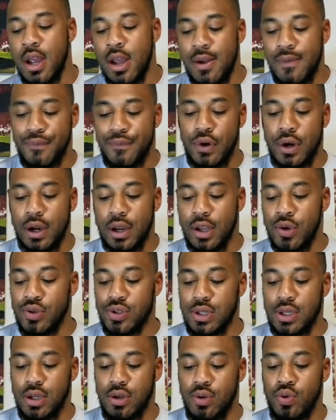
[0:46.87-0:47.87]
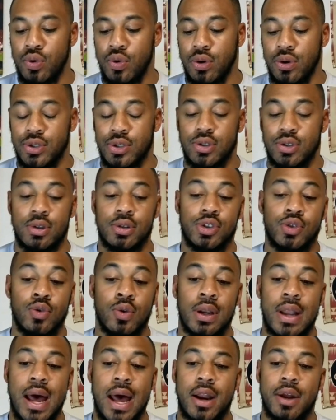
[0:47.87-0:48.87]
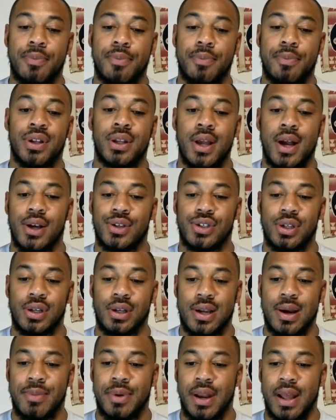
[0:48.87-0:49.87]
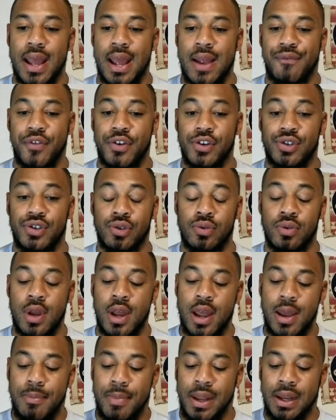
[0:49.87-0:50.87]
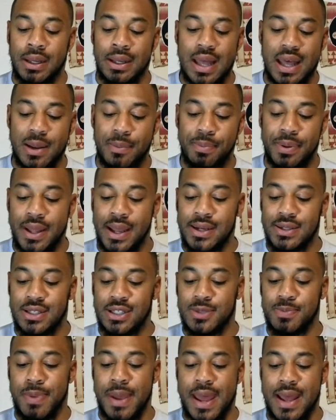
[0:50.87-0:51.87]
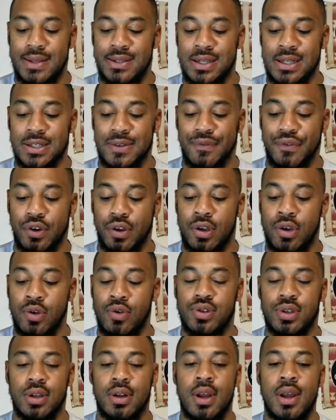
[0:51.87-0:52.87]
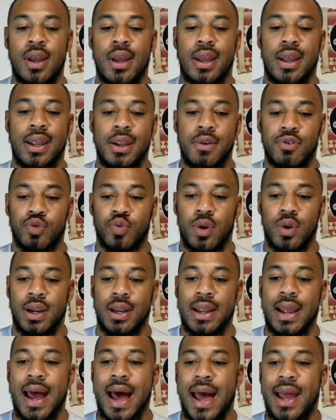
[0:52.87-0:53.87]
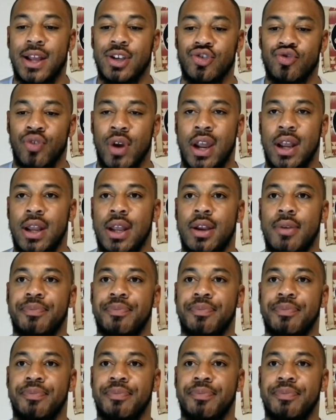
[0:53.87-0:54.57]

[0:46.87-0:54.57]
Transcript: for the Houston Cougars. So a lot of production coming to FSU. Made a lot of plays this past season for Houston. He was one of the highest rated